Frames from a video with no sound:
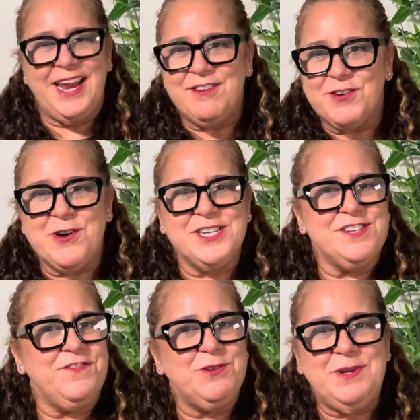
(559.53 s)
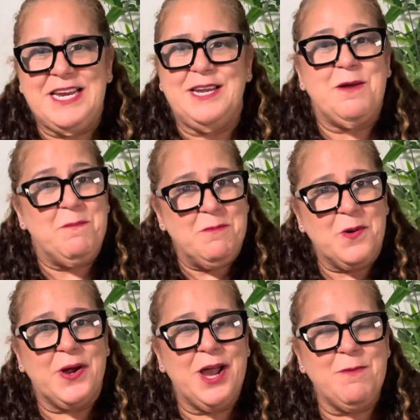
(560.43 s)
of course, if you need
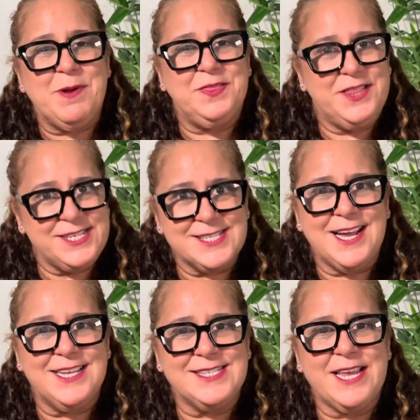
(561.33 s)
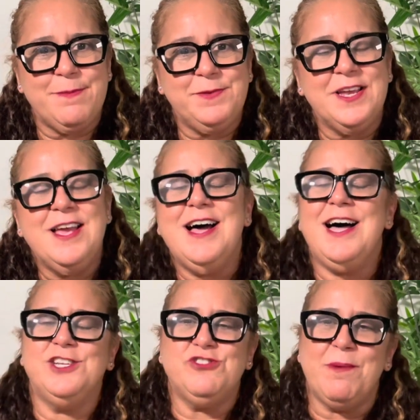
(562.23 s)
more help on this concept,
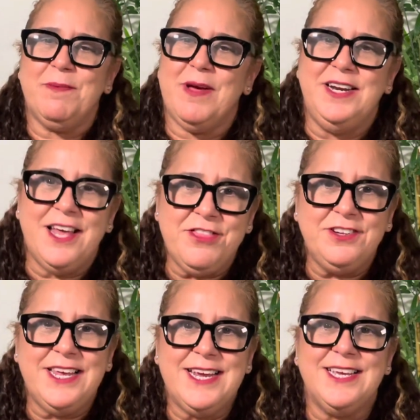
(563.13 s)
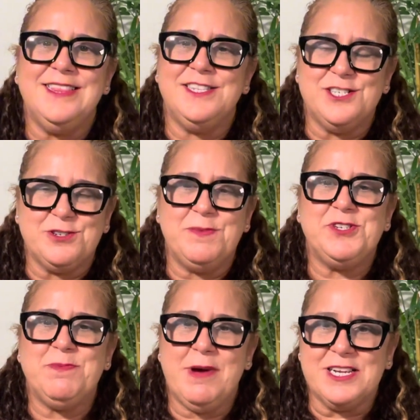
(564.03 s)
I'll drop another link in the
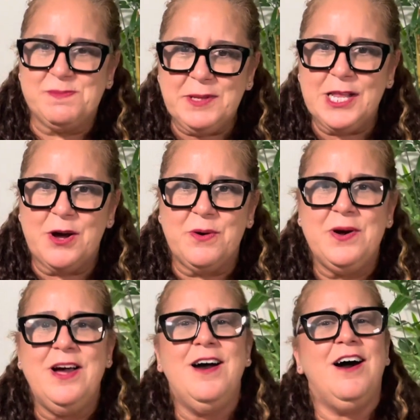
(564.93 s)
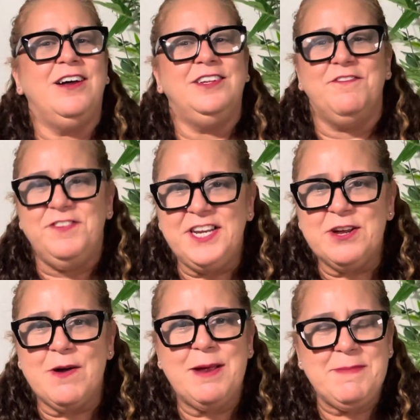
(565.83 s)
description box below on a
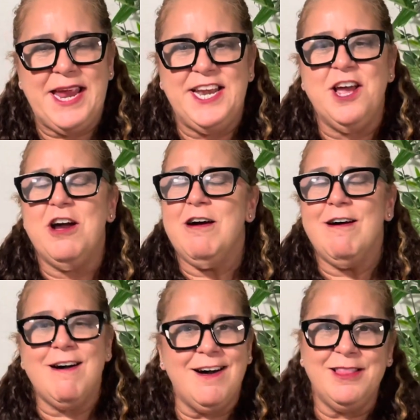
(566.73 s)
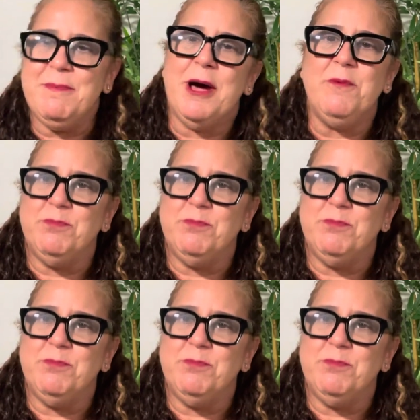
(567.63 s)
video I made all about